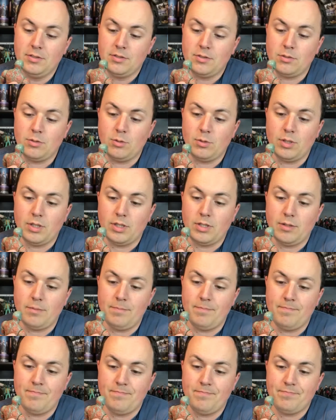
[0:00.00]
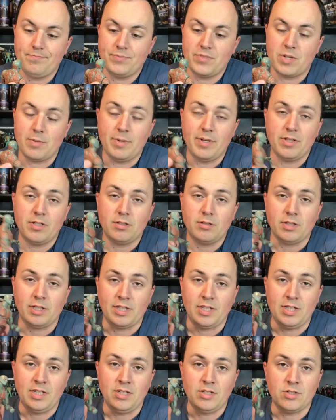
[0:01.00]
to make,
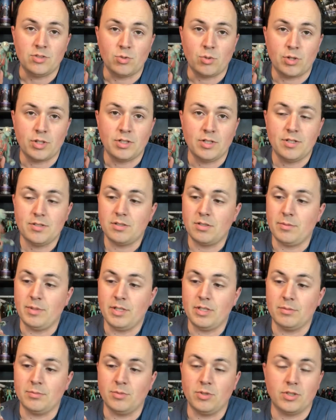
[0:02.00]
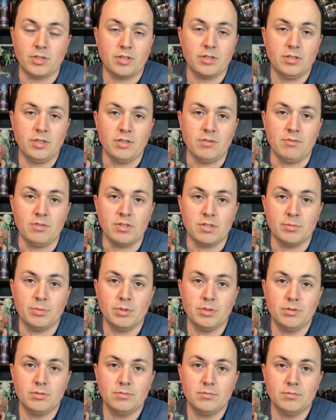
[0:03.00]
like, eating Zorg nuts to make him look
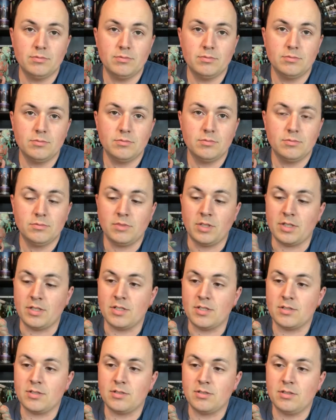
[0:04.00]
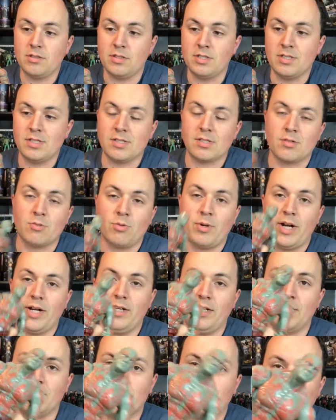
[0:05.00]
invisible. Like, this is the right
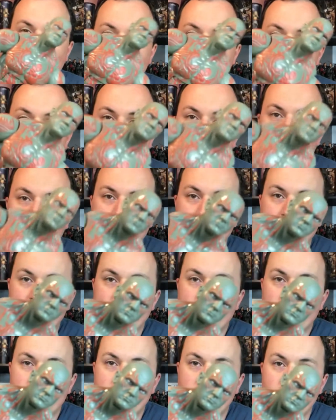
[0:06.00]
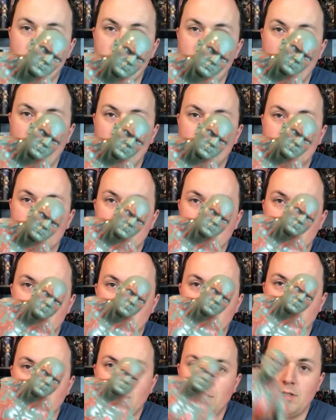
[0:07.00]
expression for that.
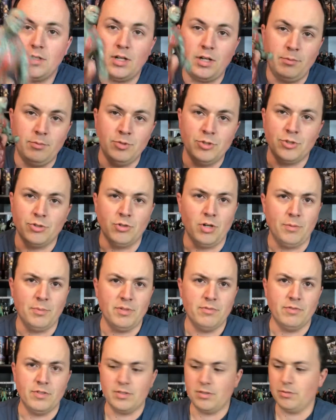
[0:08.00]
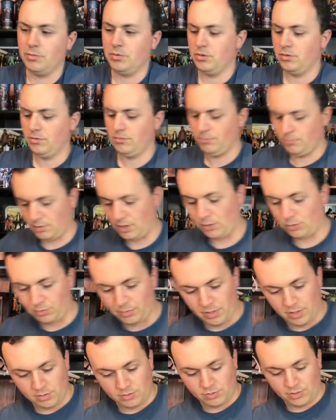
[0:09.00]
I'm sure I'm invisible. That would
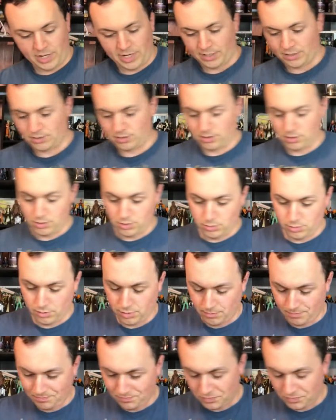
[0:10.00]
be the Drax to use.